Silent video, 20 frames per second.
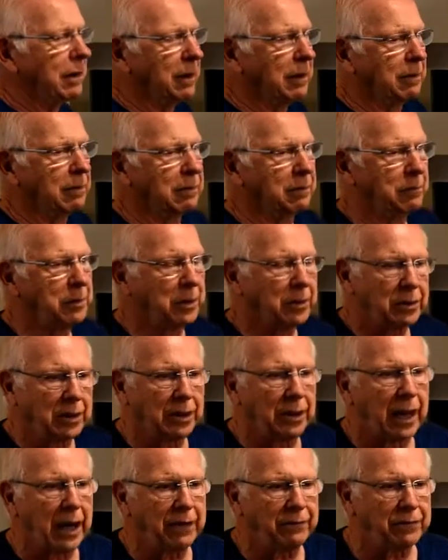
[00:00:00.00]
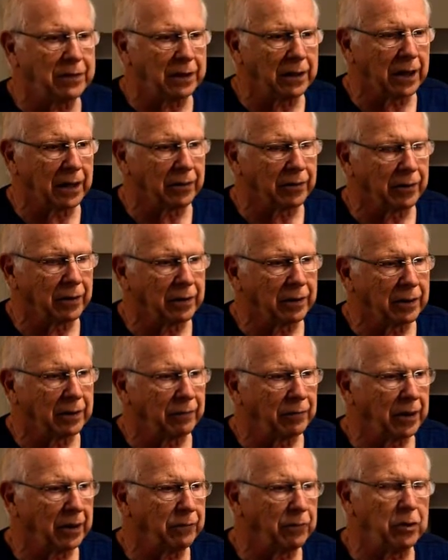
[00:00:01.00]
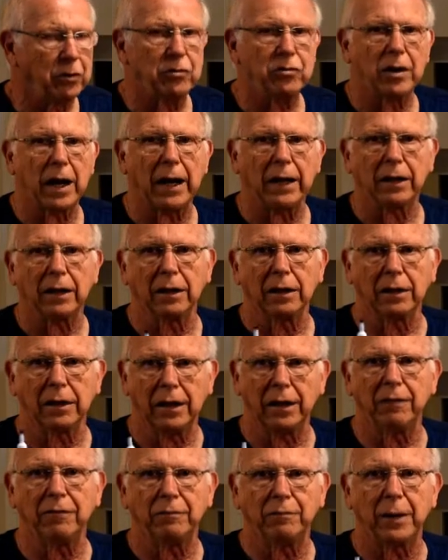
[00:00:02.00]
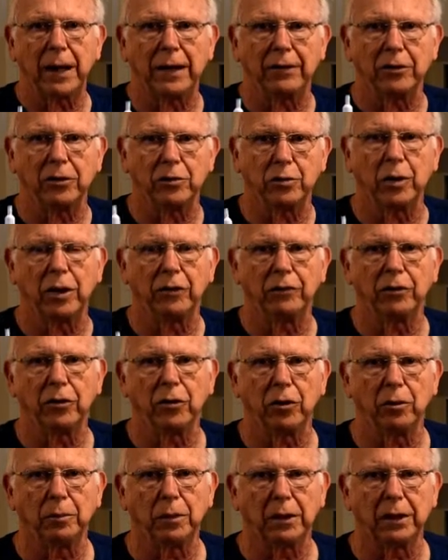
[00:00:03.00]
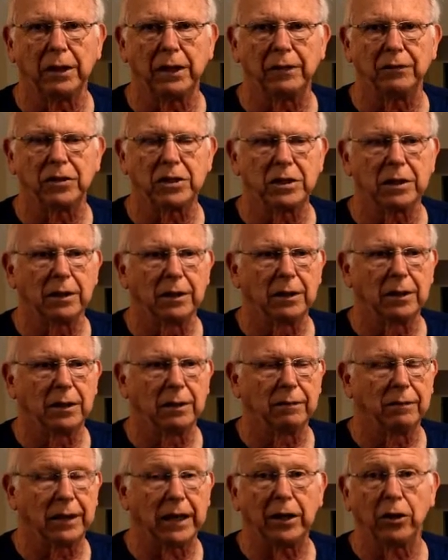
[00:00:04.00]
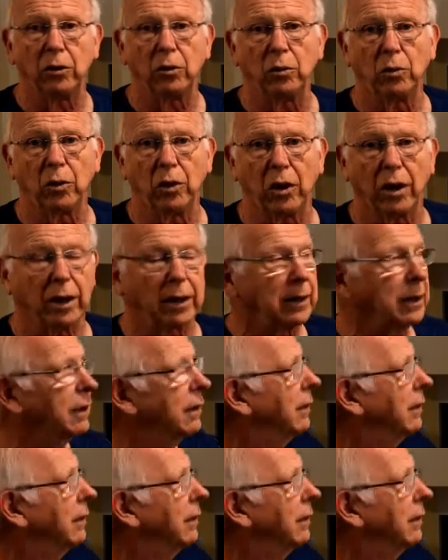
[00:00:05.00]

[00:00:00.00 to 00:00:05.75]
and build a life together, if you try to live by the 12-year-old beliefs, they don't work.